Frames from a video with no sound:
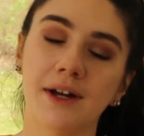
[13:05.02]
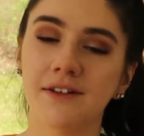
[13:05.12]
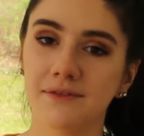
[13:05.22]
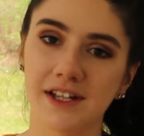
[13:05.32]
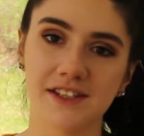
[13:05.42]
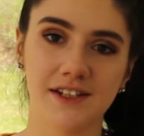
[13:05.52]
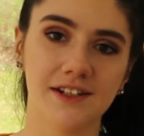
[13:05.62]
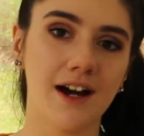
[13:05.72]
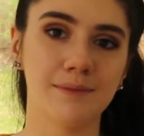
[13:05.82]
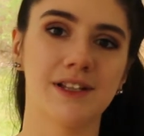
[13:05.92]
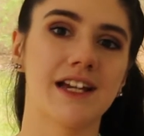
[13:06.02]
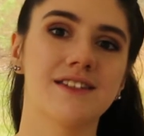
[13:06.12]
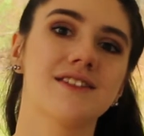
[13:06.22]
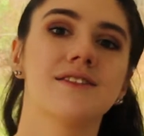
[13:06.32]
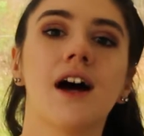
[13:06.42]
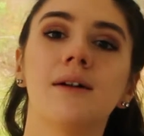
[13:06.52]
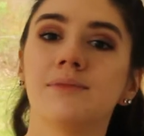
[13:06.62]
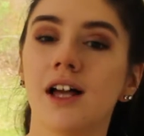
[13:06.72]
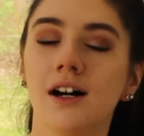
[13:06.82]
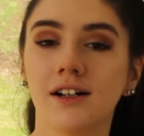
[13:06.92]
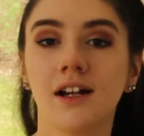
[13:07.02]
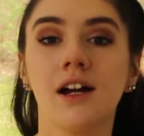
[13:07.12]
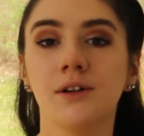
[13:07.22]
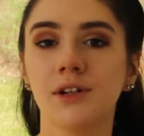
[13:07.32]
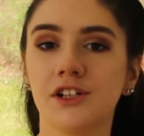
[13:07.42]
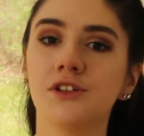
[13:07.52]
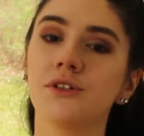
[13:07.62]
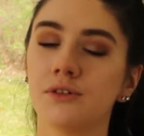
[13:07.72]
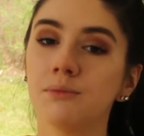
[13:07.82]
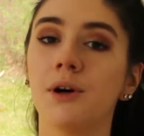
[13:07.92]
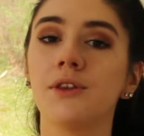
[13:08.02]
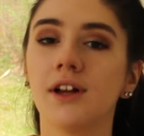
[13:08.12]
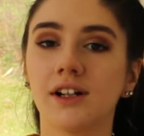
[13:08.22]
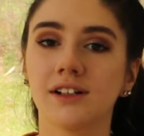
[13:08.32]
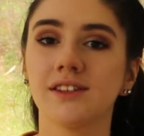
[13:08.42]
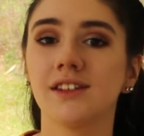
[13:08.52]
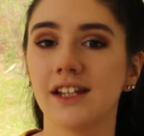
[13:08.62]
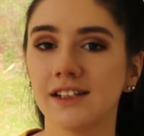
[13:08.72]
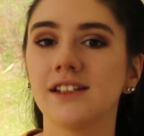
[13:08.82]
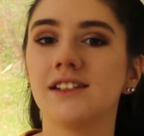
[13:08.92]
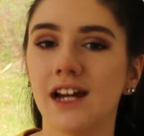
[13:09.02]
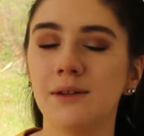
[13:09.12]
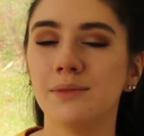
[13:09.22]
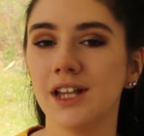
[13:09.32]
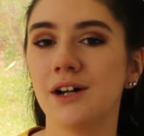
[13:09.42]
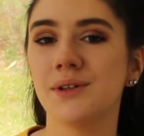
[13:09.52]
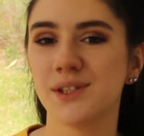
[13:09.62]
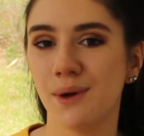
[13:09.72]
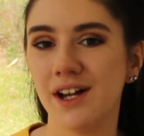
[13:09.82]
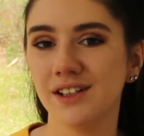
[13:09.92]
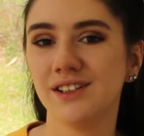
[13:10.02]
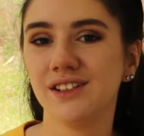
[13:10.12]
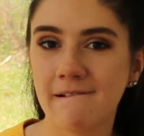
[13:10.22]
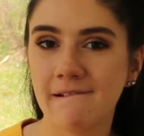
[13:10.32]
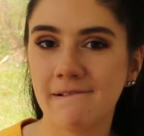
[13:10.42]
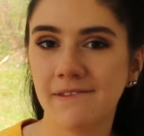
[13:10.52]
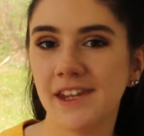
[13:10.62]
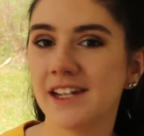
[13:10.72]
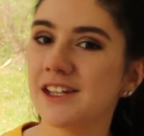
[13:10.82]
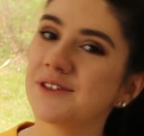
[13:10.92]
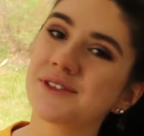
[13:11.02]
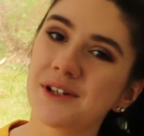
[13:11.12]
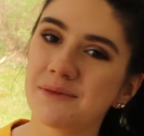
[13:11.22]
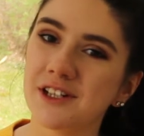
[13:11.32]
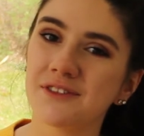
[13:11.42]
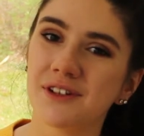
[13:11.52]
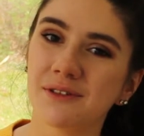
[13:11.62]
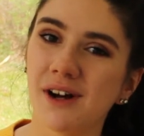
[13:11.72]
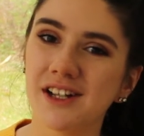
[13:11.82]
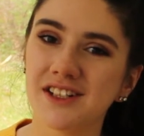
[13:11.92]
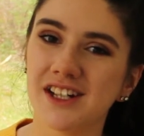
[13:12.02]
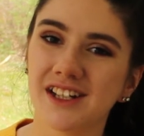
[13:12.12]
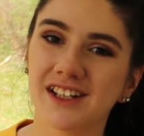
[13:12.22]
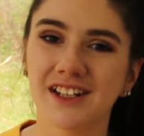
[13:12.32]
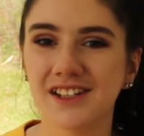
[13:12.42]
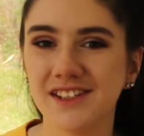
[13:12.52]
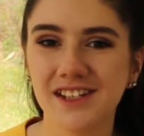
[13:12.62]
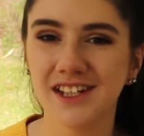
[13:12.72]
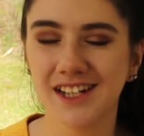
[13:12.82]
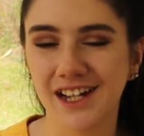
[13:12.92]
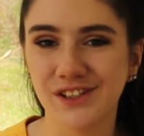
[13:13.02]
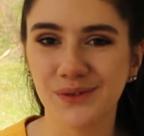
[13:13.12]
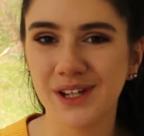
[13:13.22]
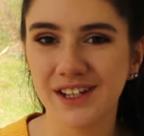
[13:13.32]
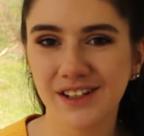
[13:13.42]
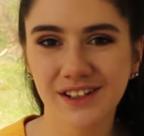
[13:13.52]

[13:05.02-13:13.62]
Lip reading: at fancy.plants.blog, which both are linked down below as well. Thank you so much for watching, and I'll see you next week.